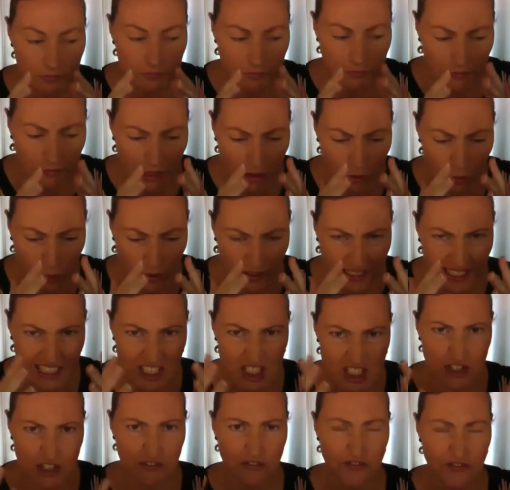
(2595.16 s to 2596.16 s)
And we
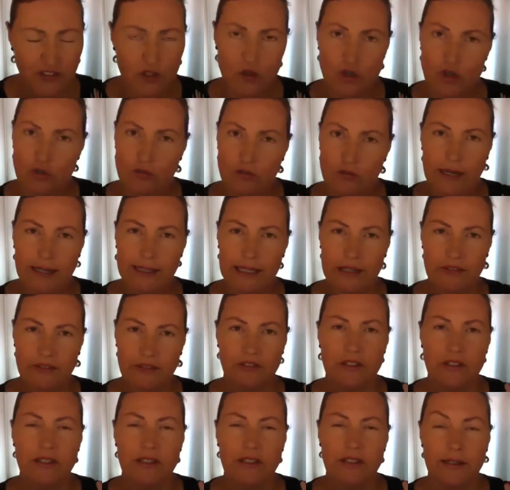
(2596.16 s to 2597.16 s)
actually filter out
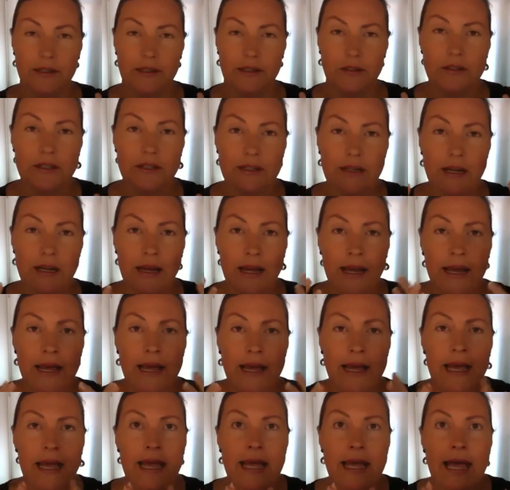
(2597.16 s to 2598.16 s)
everything else.
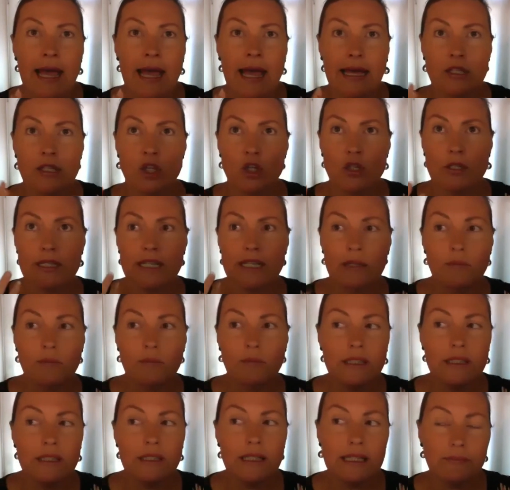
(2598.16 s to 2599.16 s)
And so someone
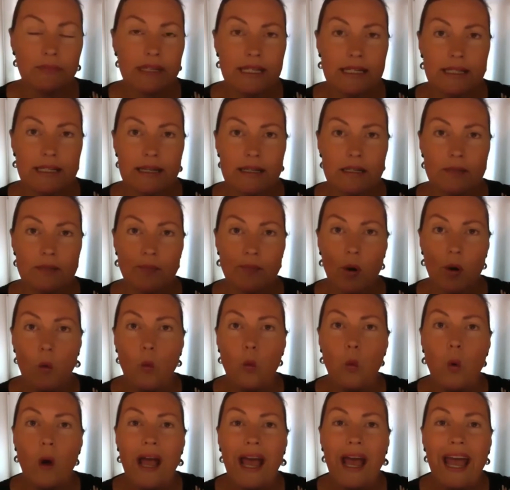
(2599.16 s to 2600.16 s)
like me says, but
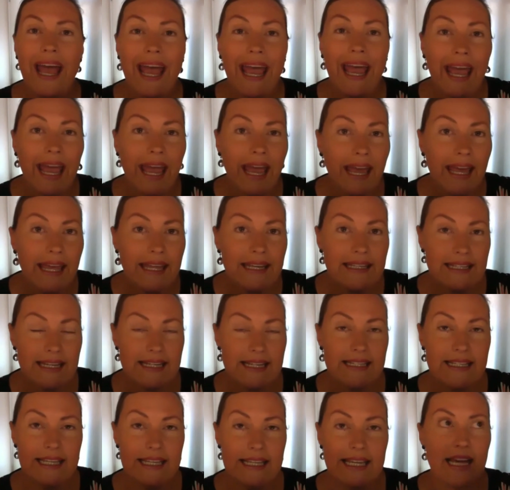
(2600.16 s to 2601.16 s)
where does
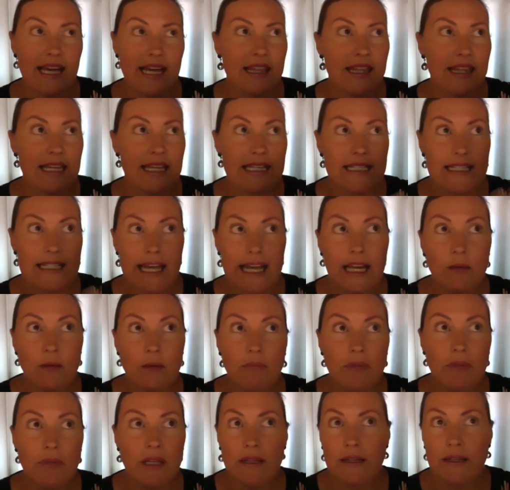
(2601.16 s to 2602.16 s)
the other
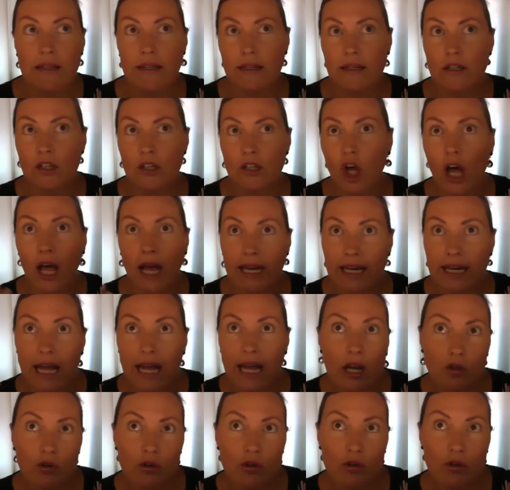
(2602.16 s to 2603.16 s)

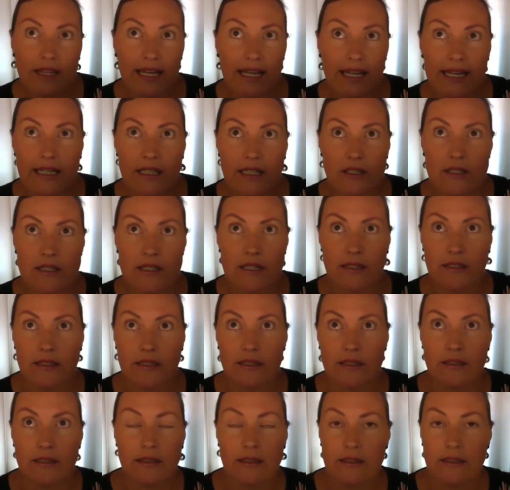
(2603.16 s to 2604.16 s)

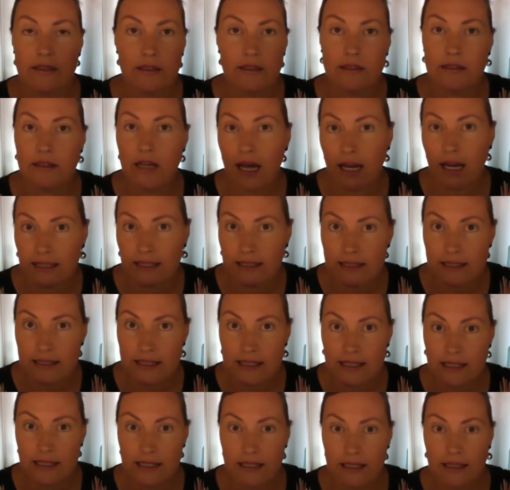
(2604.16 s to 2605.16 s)

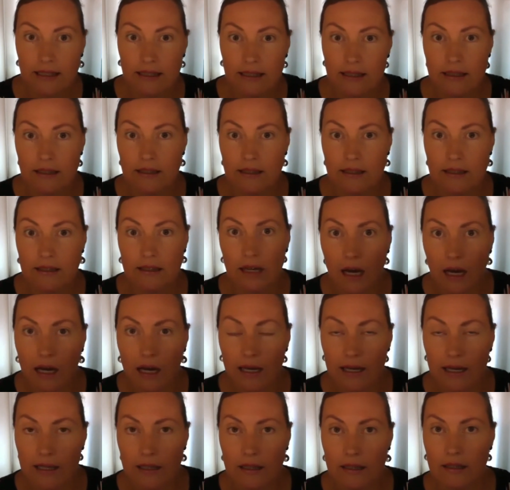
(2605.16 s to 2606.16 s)

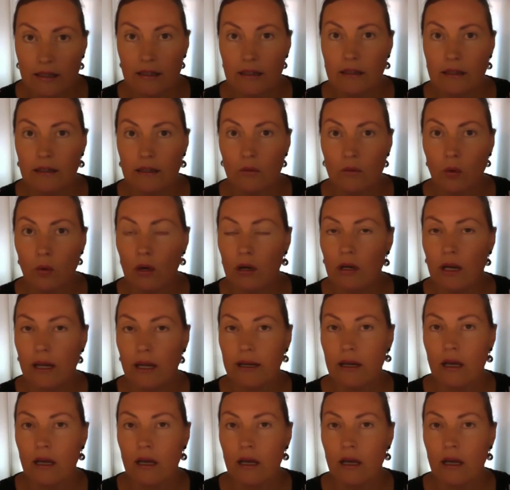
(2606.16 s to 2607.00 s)
10,900,099, like,